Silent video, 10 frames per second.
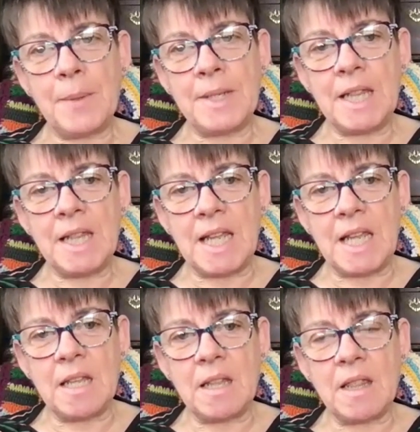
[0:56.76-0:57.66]
but in
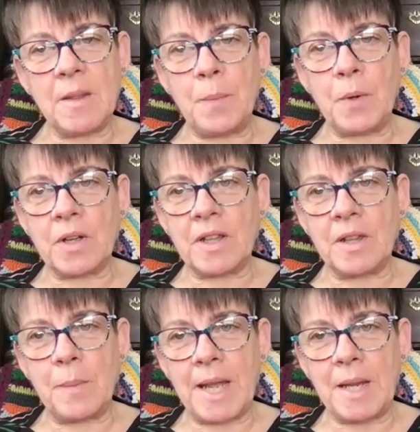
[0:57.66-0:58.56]
the book
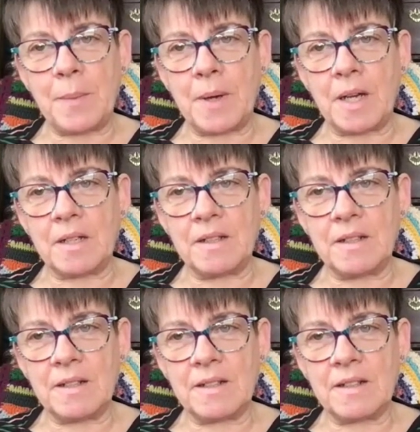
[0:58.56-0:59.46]
and the paper,
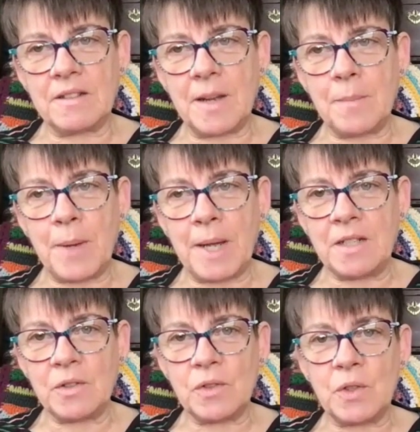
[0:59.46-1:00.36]
Jem
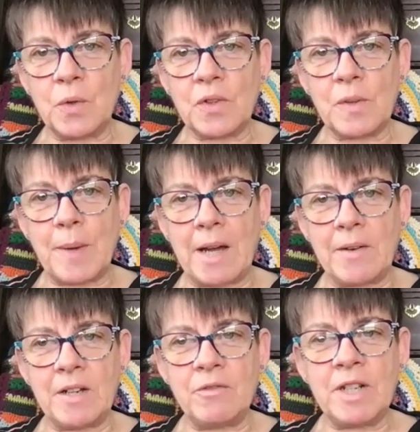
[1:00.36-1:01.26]
Bendel talks
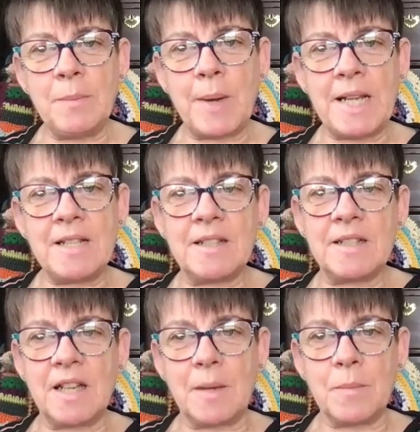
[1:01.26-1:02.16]
about, in really
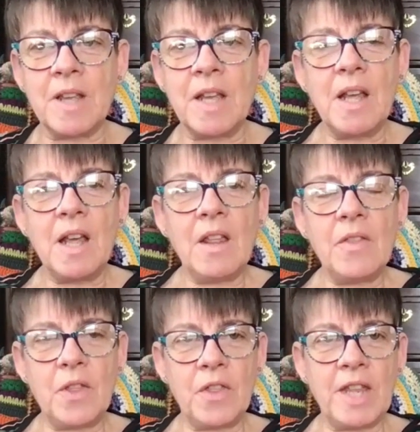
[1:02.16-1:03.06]
basic terms,
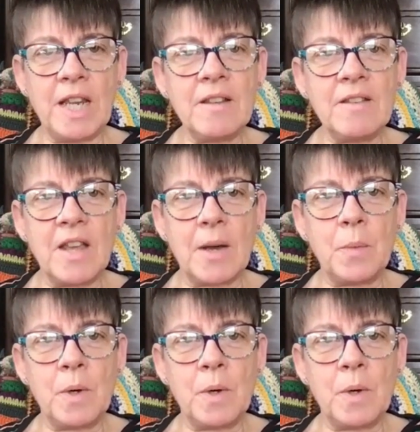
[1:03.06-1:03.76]
the things that